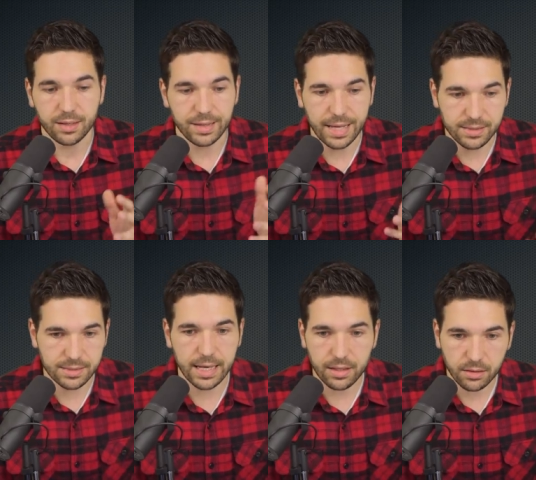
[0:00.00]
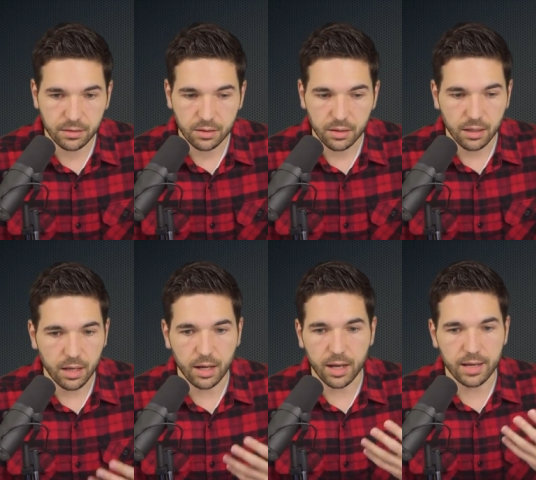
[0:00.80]
That said,
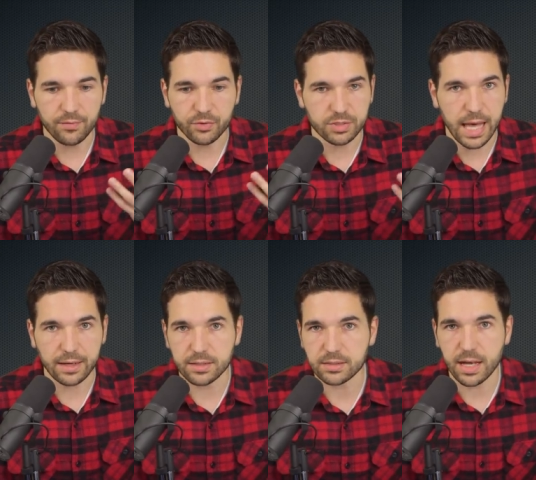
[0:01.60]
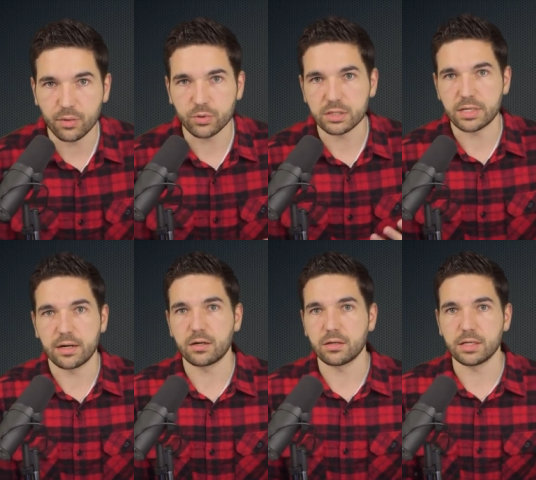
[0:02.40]
if there's any state where a
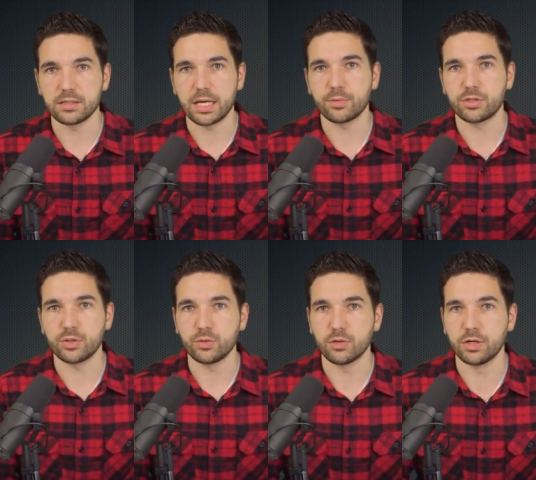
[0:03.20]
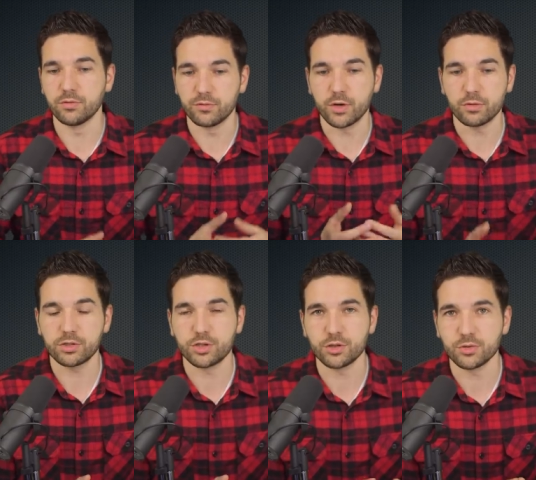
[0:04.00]
senator is able to
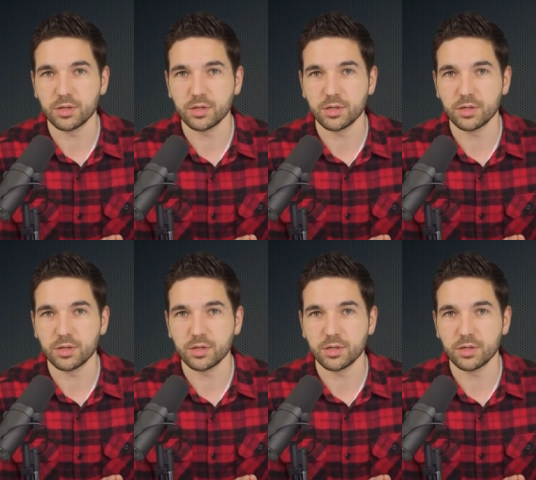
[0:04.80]
vote